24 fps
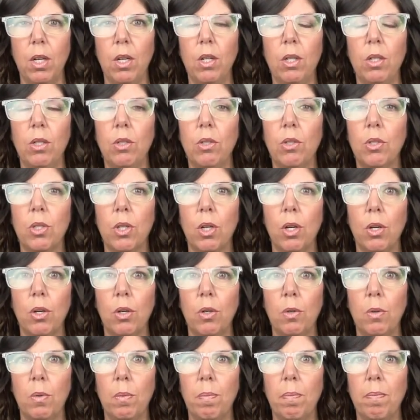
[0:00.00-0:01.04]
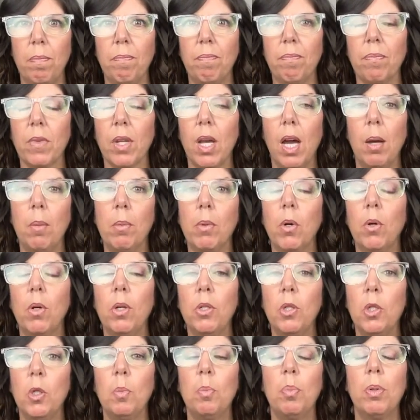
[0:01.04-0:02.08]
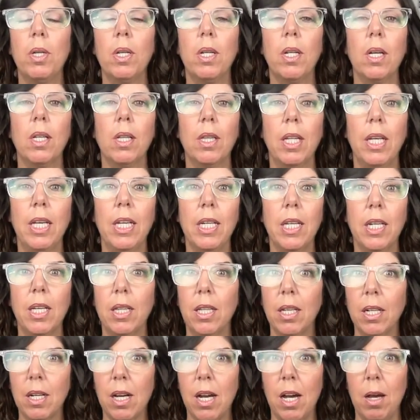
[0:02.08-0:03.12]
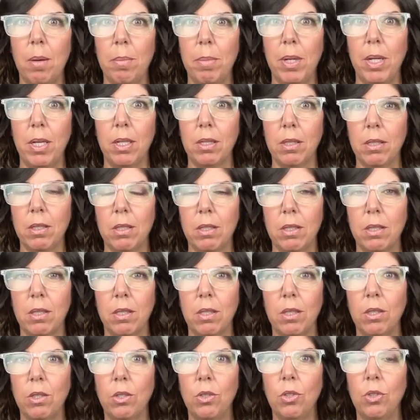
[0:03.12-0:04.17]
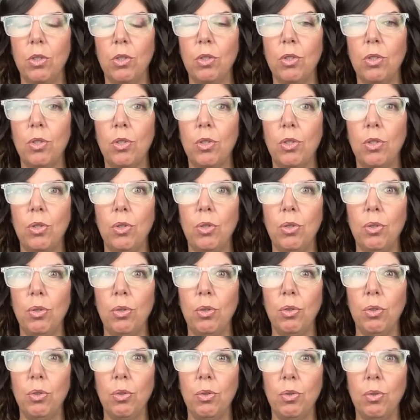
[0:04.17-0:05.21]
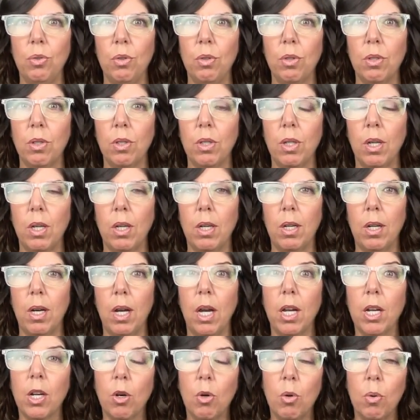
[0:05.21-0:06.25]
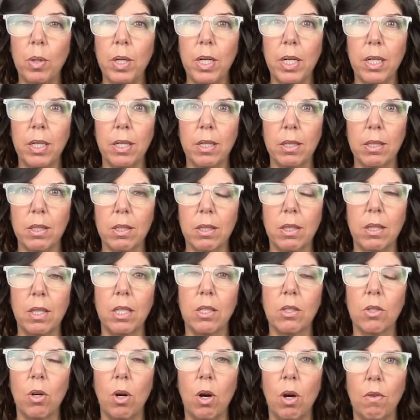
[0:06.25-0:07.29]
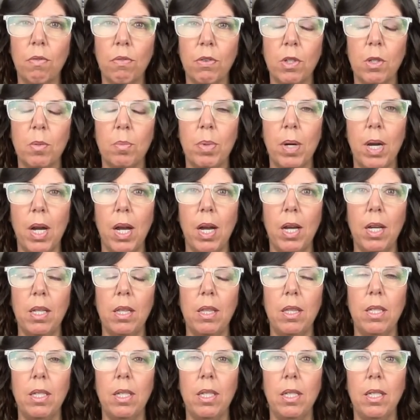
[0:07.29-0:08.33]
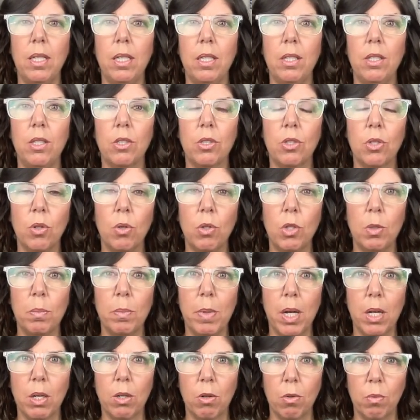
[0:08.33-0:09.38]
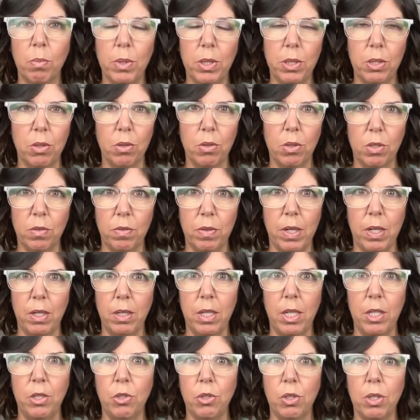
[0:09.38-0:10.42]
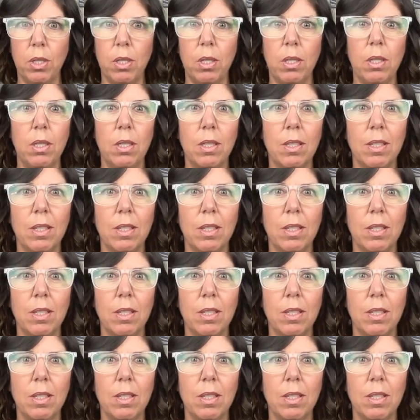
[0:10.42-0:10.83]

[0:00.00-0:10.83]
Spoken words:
So I'm going to put a link in the comments to a quiz that's offered by the Dystonia Medical Research Foundation